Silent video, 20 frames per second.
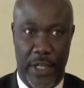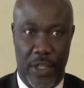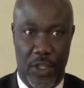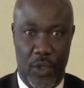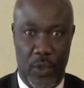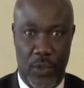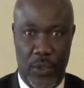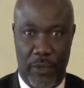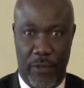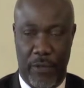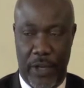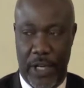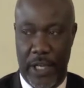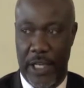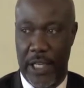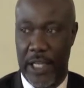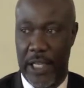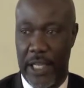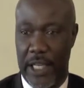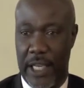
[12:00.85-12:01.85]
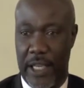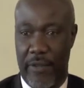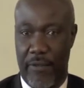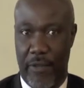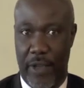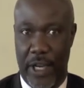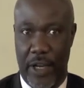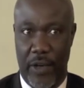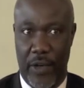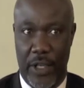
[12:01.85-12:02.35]
user-friendly and
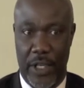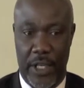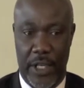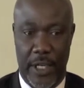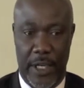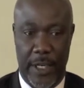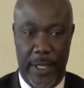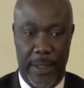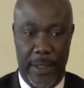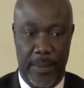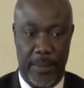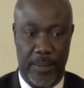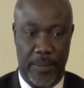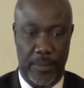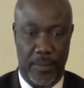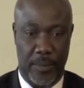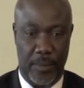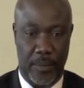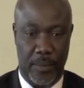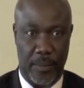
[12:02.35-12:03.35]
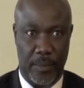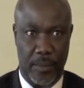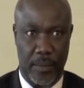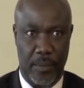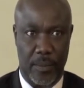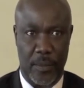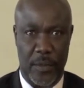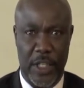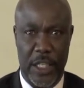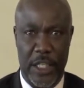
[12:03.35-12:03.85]
very
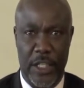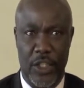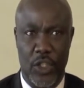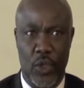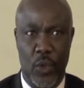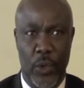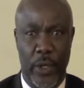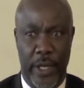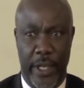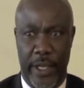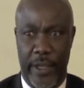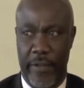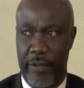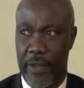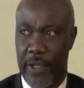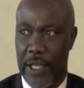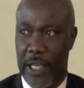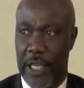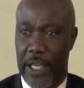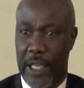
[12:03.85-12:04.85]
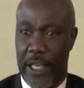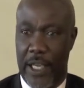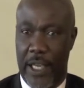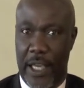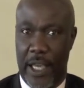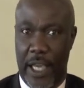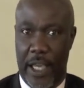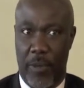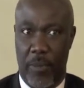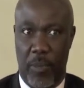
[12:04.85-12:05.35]
intuitive
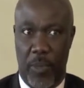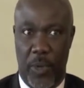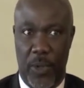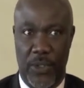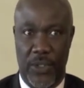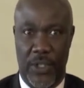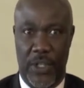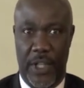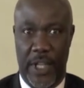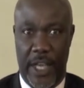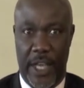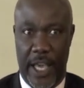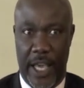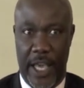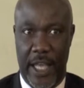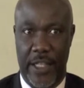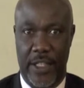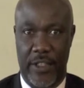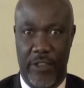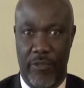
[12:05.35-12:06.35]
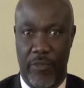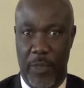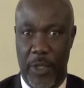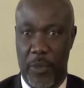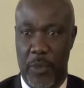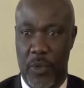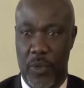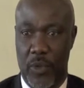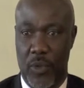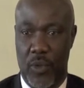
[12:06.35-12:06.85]
and puts it in the hands of
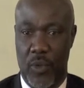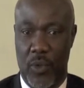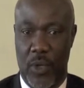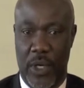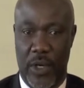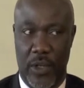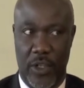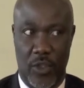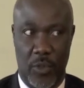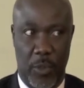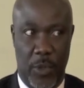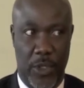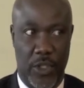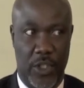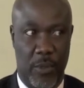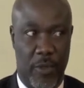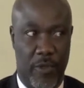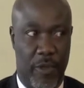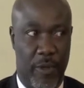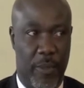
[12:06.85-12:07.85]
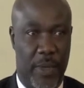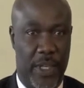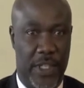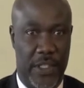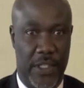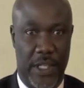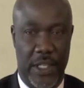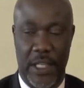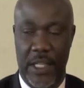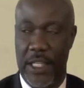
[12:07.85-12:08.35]
people who are responsible for
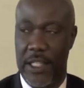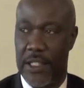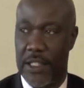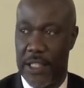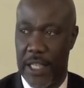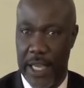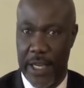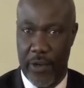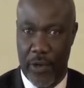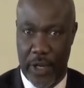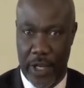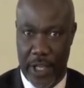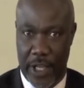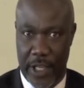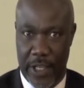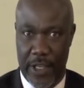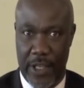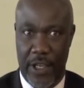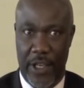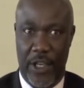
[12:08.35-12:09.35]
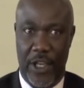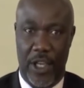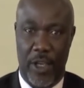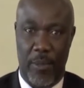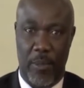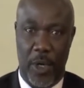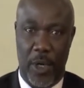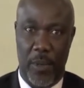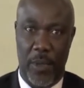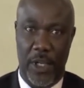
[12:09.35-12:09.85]
maintaining integrity
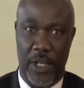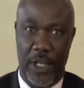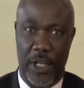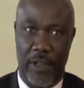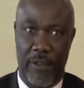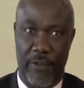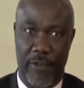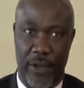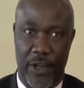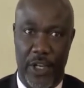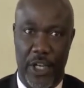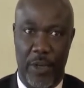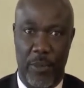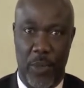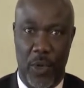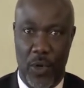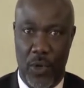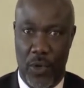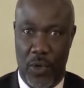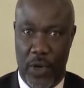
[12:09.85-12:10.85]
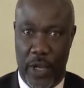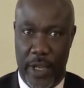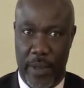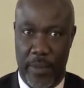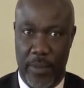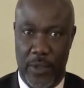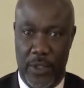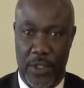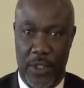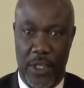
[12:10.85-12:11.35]
in publicly funded
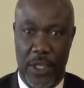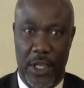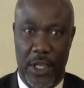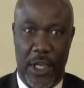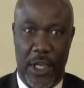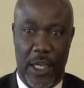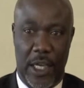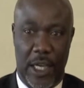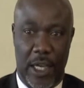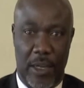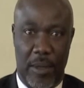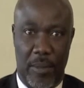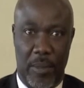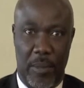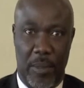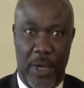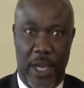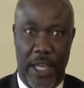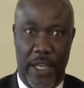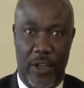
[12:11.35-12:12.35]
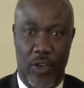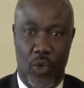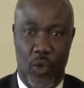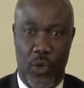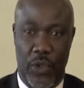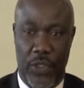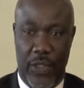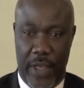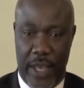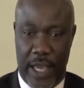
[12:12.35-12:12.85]
programs. And by
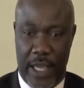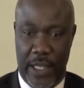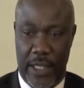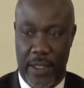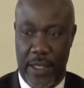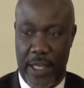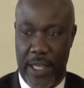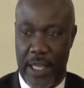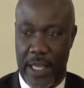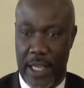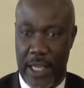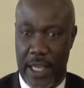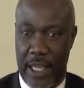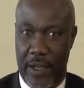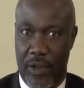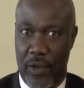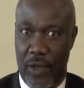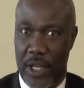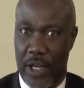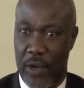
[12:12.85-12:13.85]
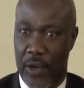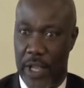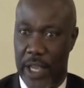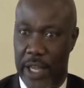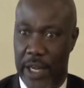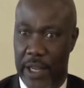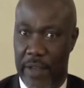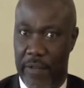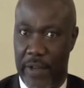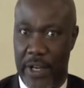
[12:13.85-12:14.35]
doing that, they can get really
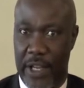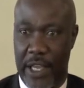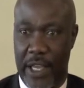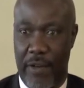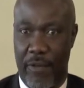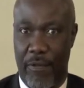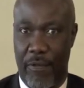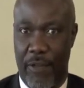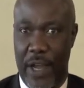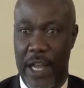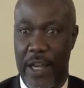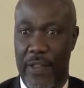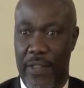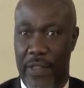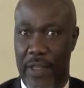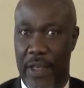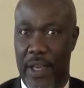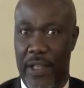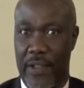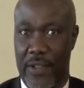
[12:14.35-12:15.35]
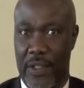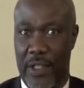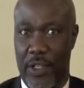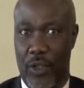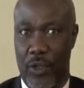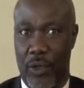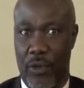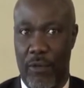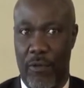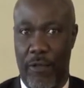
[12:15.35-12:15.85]
creative and they can find things that they
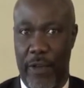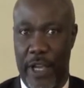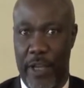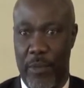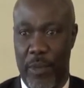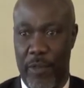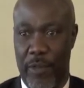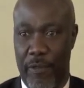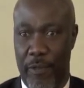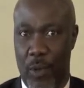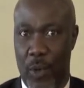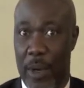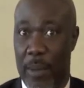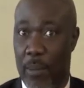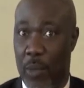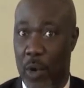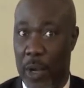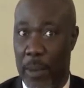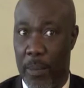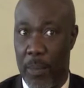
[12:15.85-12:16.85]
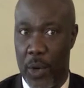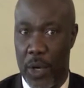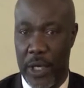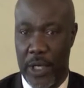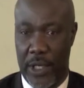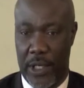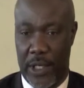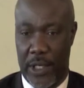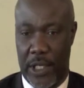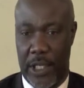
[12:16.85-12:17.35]
couldn't find before. And more
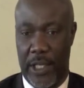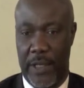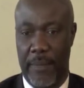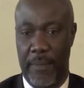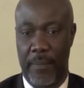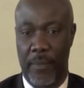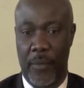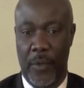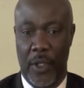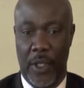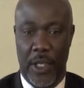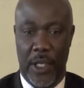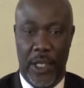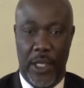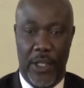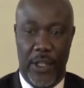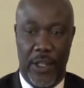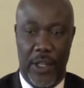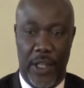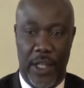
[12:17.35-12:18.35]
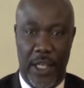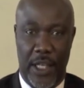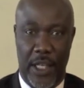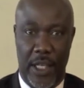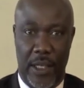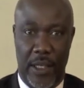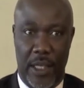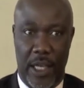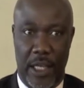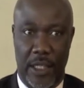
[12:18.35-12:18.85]
importantly,
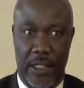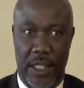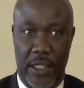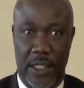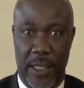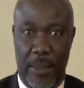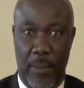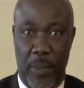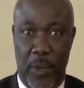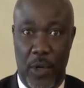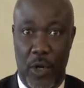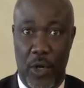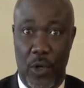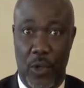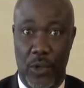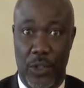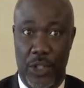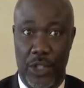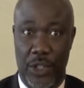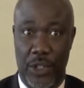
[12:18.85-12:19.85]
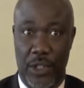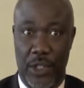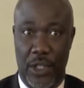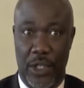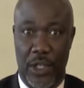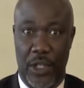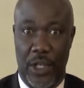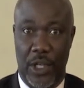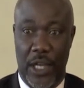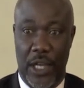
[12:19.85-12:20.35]
this approach
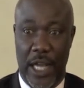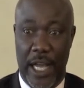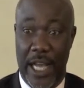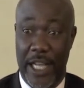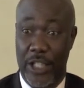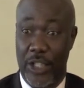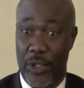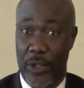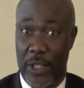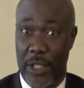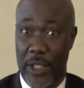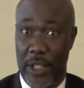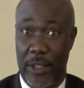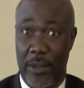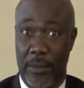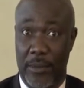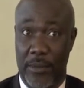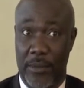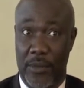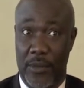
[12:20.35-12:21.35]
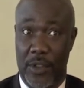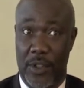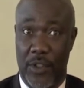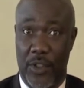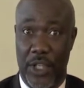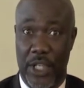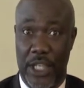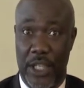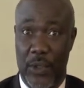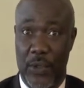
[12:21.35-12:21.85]
actually
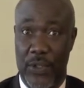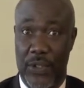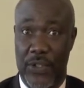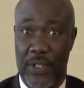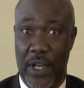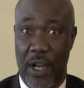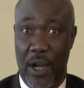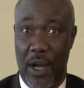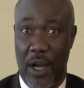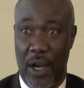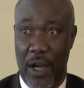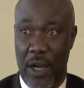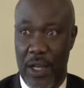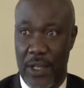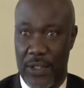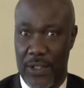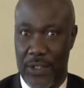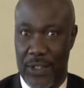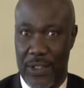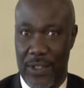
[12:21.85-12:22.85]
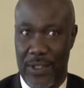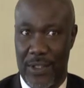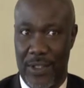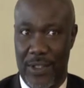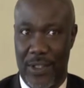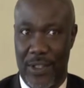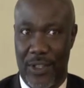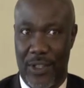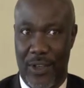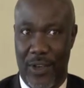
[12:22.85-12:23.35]
reduces the cost
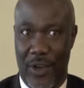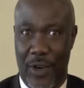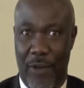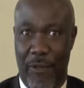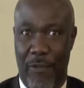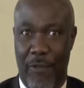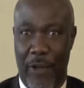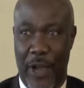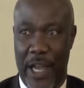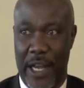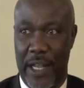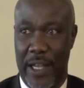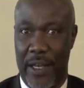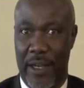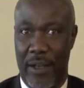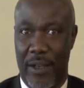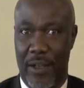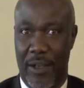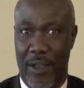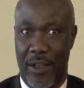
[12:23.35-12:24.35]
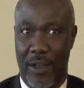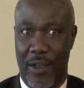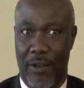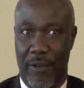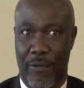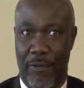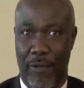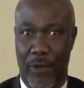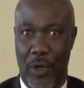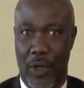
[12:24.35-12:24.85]
of fighting
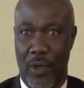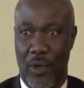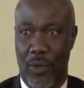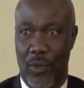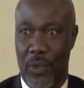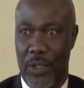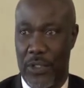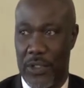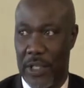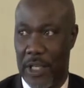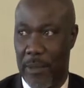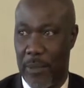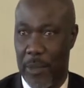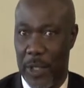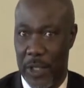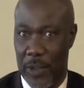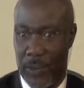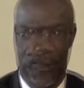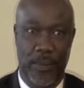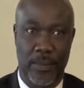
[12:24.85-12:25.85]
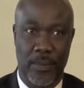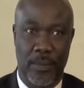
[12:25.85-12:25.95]
fraud, waste, and abuse.